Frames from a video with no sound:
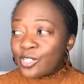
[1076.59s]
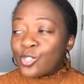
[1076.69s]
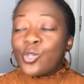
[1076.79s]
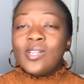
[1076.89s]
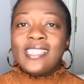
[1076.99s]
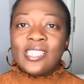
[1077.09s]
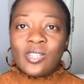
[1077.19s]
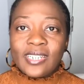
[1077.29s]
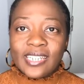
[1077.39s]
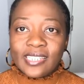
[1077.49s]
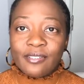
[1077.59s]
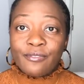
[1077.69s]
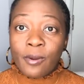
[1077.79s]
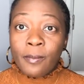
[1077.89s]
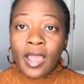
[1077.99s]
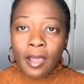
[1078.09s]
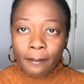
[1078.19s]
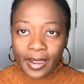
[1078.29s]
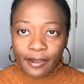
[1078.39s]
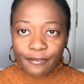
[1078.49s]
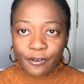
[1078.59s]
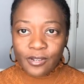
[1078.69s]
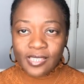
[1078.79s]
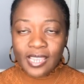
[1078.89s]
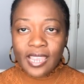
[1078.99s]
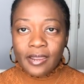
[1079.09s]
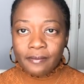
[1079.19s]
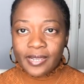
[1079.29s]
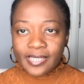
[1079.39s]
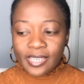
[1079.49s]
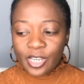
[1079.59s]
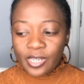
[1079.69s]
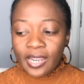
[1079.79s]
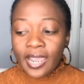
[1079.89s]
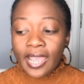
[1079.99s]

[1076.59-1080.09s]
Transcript: so disconnected from my first and my second.